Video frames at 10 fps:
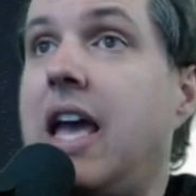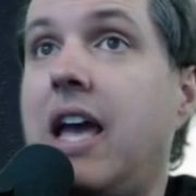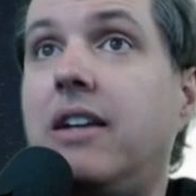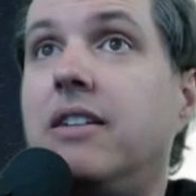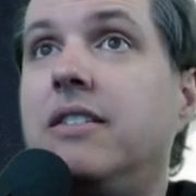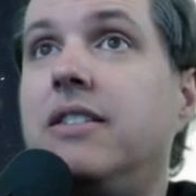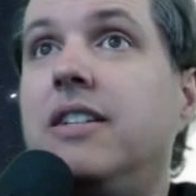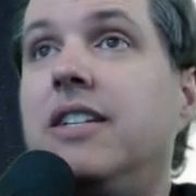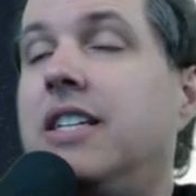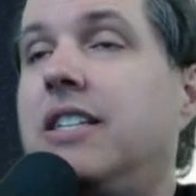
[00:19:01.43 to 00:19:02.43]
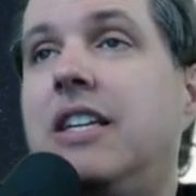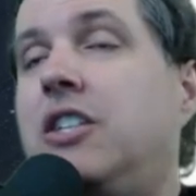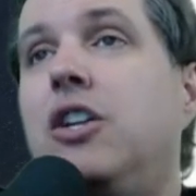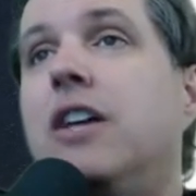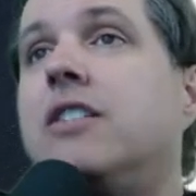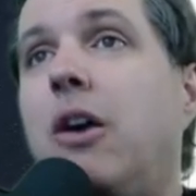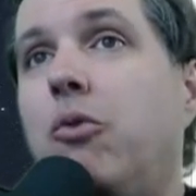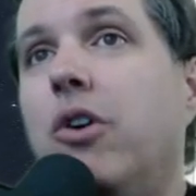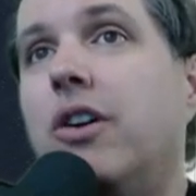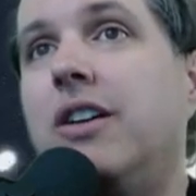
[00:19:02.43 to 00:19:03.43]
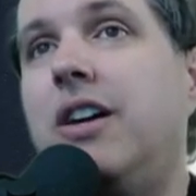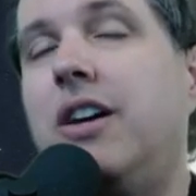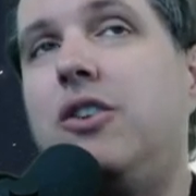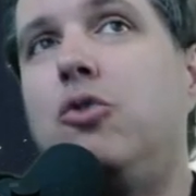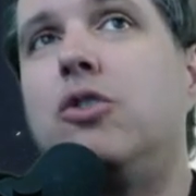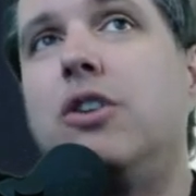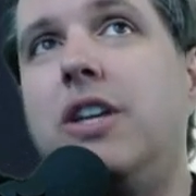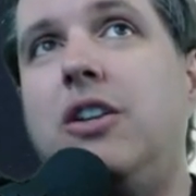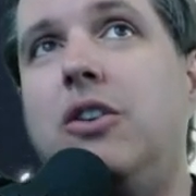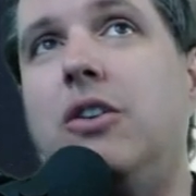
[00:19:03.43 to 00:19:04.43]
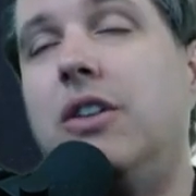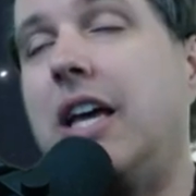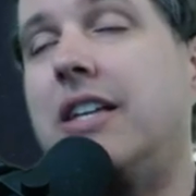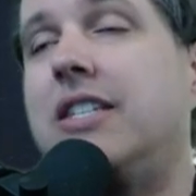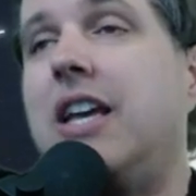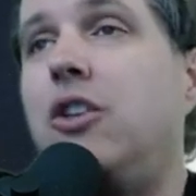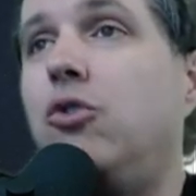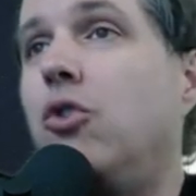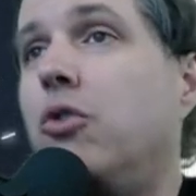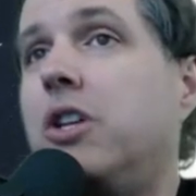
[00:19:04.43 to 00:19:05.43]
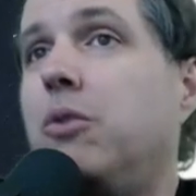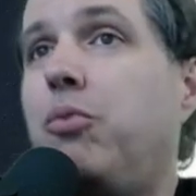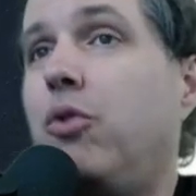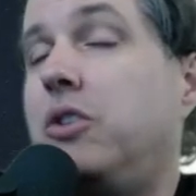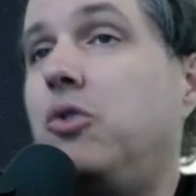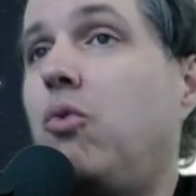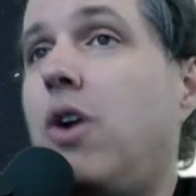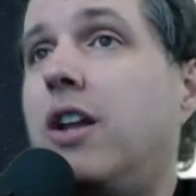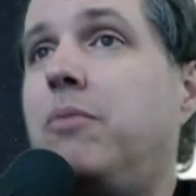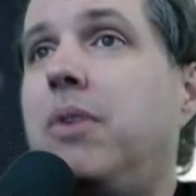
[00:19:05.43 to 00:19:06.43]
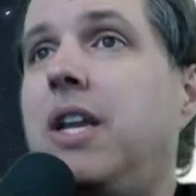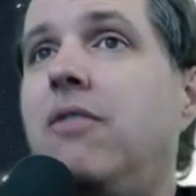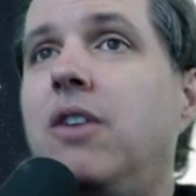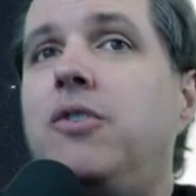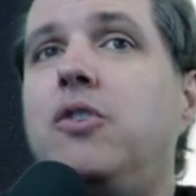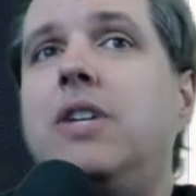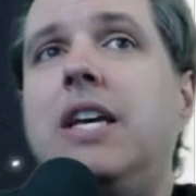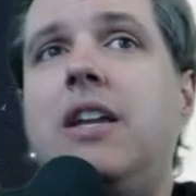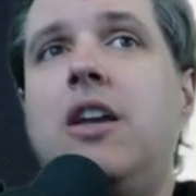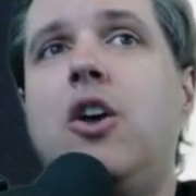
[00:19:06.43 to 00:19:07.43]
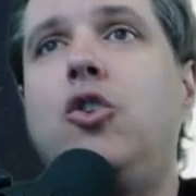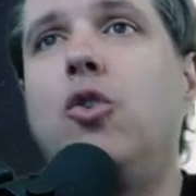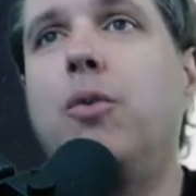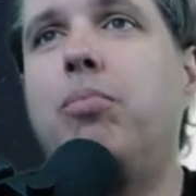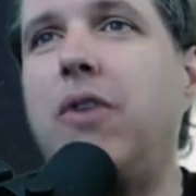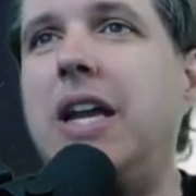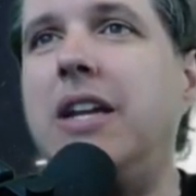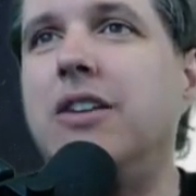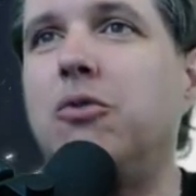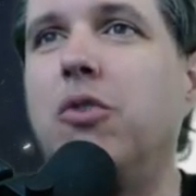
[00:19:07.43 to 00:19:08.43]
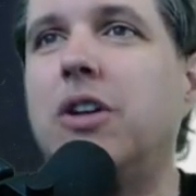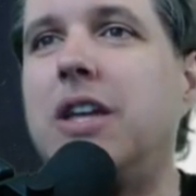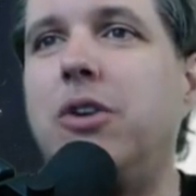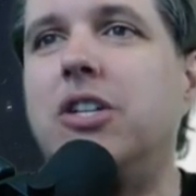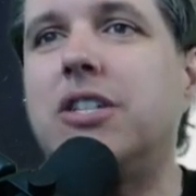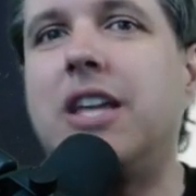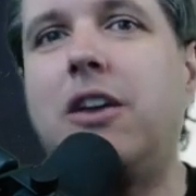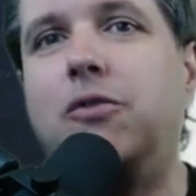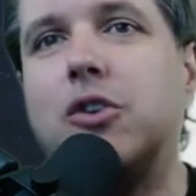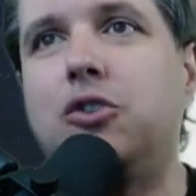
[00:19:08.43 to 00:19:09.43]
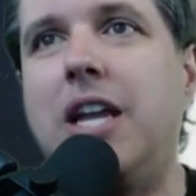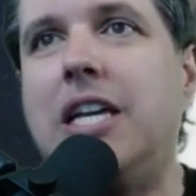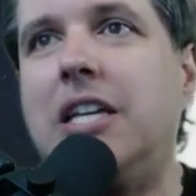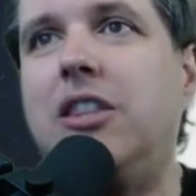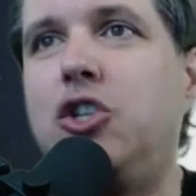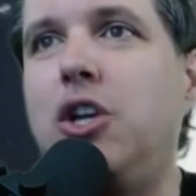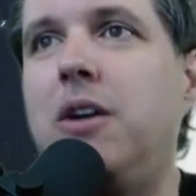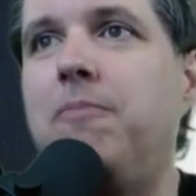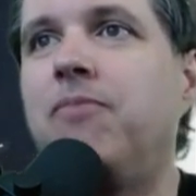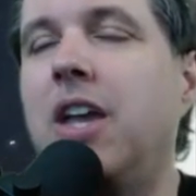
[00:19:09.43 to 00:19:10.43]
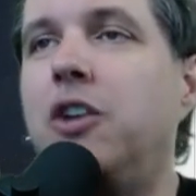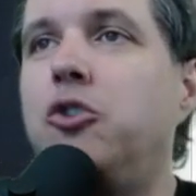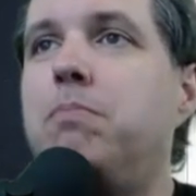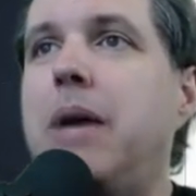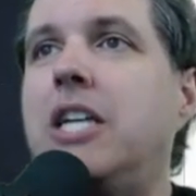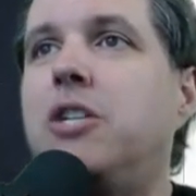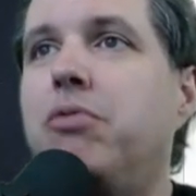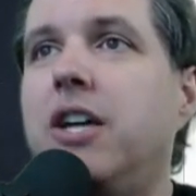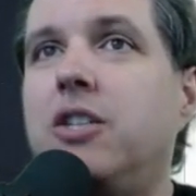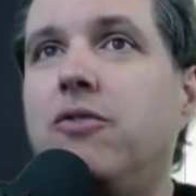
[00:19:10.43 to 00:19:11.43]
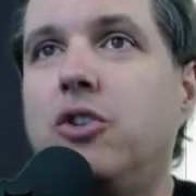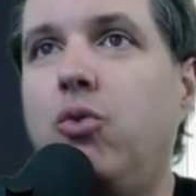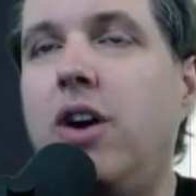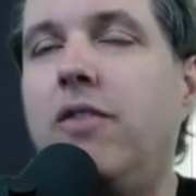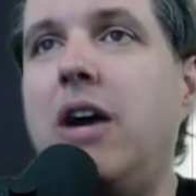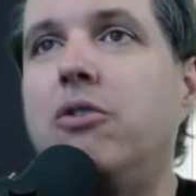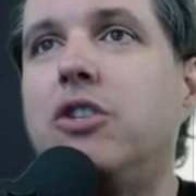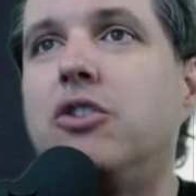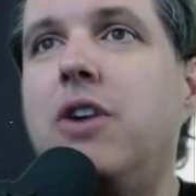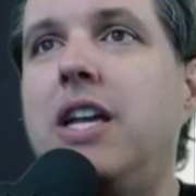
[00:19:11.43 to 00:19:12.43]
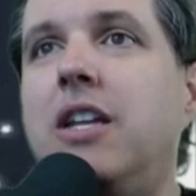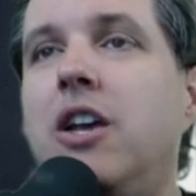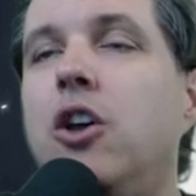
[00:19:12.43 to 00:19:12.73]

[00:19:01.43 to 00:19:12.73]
end. It does not work. Usually, like I said, you don't get the points you wanted, but even if you did, your brain doesn't work that way. Just like if you try to hit the gym and do bench press for 12 hours straight,